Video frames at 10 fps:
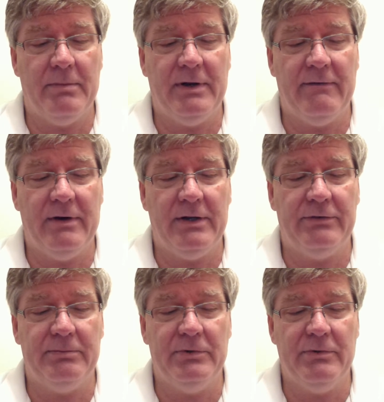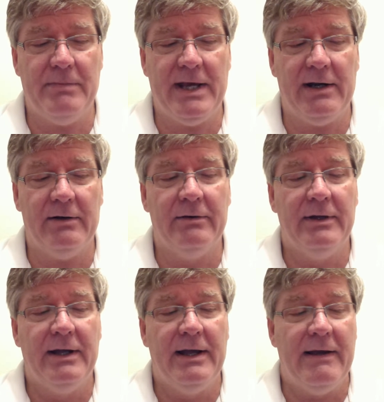in a very smooth manner,
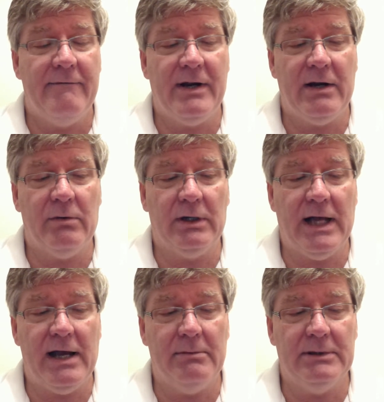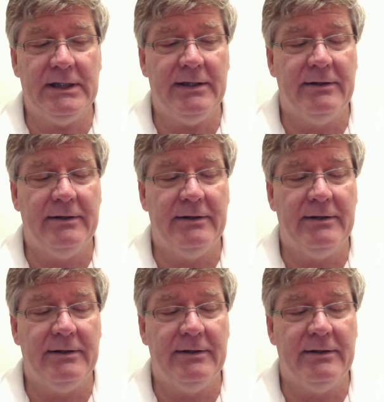very reliably,